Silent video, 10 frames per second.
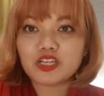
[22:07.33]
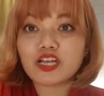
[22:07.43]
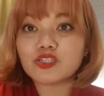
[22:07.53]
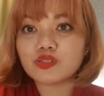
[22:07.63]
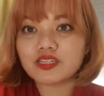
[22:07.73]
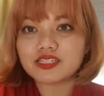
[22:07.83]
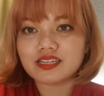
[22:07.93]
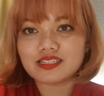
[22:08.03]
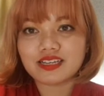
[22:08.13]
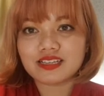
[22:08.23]
as soon as
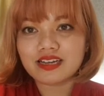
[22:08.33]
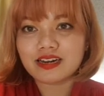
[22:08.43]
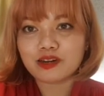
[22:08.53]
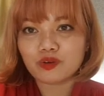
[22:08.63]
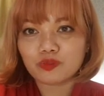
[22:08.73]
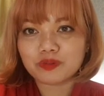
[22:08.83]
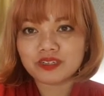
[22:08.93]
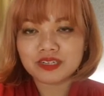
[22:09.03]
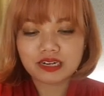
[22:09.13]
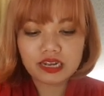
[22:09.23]
I said that and
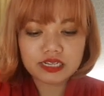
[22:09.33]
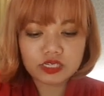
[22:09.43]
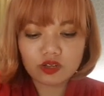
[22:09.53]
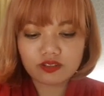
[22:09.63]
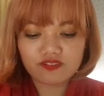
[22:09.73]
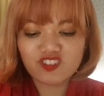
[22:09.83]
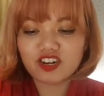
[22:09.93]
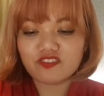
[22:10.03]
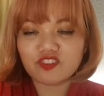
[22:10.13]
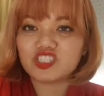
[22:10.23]
opened it, I saw the
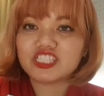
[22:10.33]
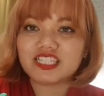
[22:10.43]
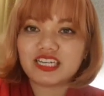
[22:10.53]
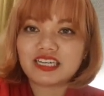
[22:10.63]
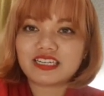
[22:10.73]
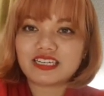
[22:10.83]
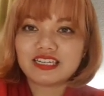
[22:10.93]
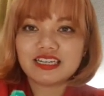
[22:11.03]
very first thing.